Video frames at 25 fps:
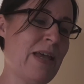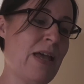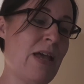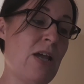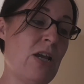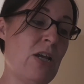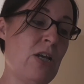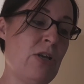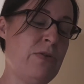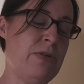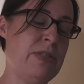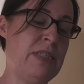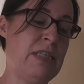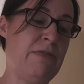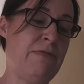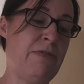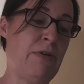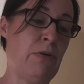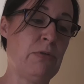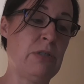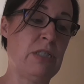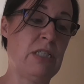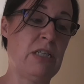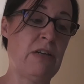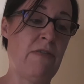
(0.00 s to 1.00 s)
Lucy
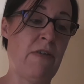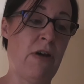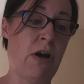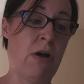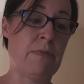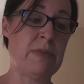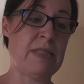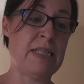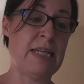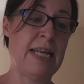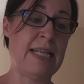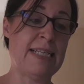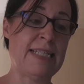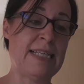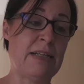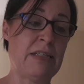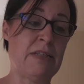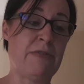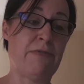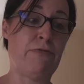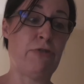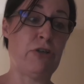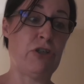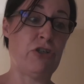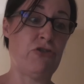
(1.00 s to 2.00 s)
folded her arms and let out a
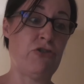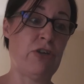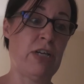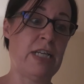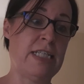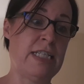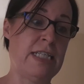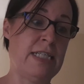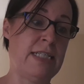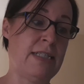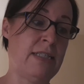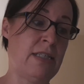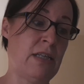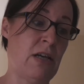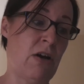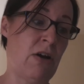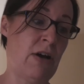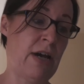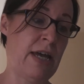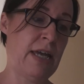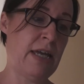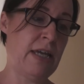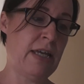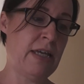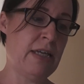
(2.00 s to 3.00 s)
frustrated
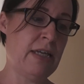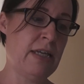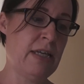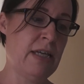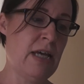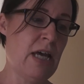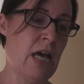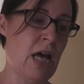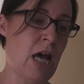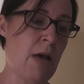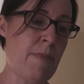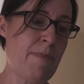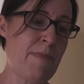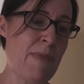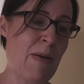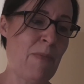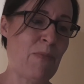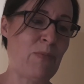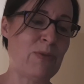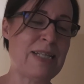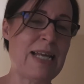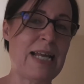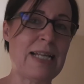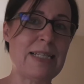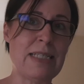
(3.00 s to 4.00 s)
sigh. Her mum was
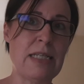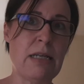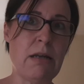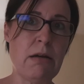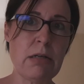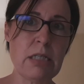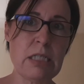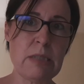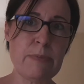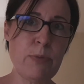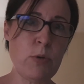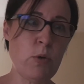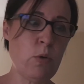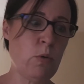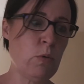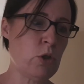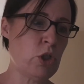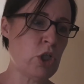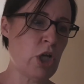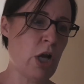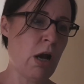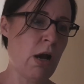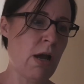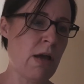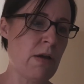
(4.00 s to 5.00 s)
acting like a spoilt
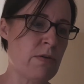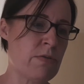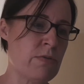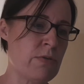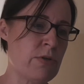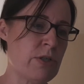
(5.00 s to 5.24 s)
child.